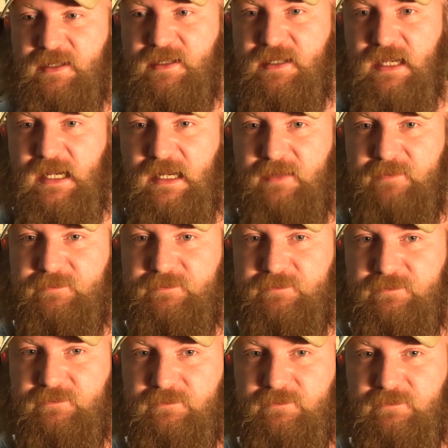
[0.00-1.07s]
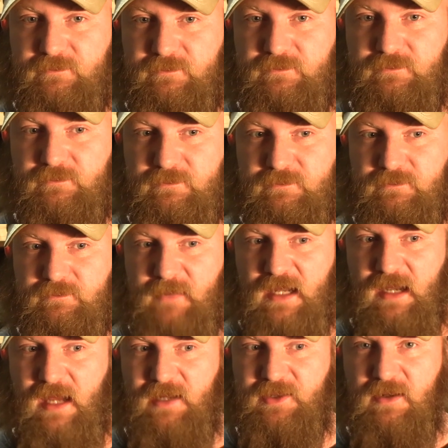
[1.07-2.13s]
is a
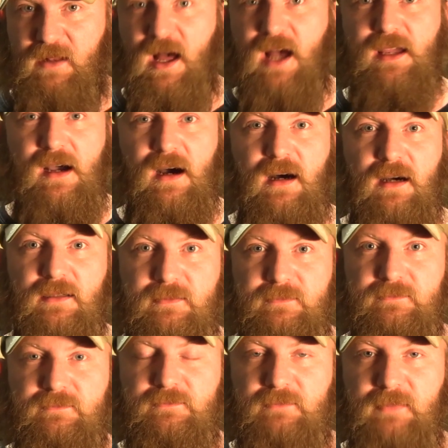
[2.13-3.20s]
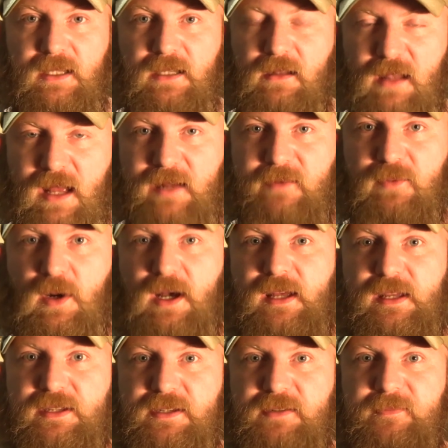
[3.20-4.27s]
national icon in a lot of
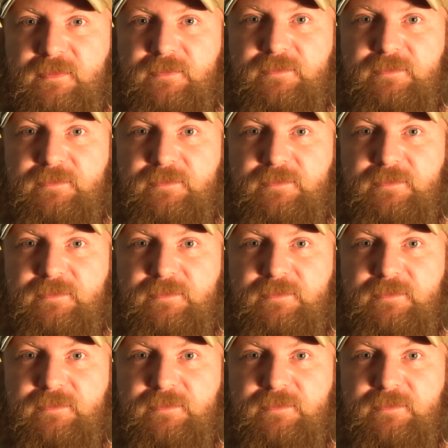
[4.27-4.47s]
ways.